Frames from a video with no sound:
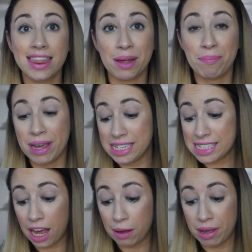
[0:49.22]
The mints
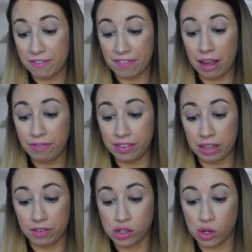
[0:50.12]
come in five
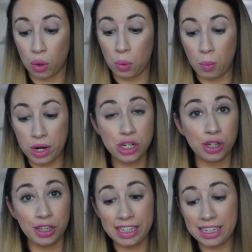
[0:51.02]
flavors,
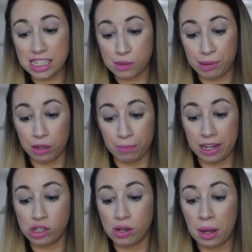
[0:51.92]
wintergreen,
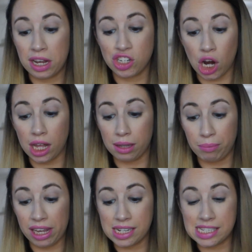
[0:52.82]
spearmint, chocolate
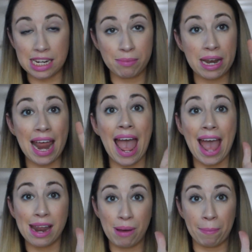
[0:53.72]
mint, cinnamon,
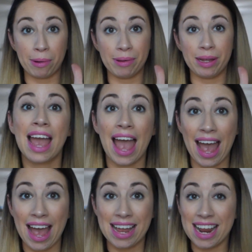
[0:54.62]
and peppermint.
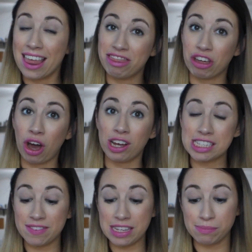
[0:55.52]
And the cost
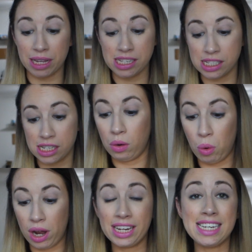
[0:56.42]
of these mints,
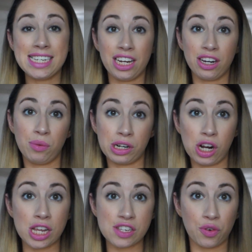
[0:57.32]
one container would
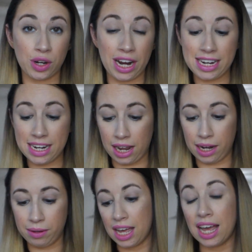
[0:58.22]
cost
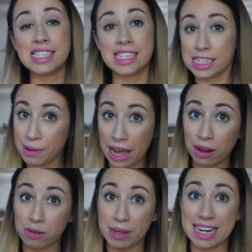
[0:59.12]
$4.99, a six
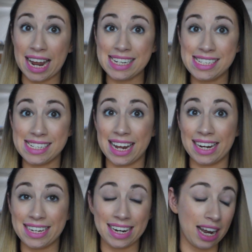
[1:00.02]
pack would be
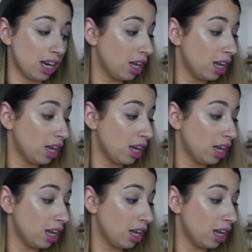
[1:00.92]
$19.99,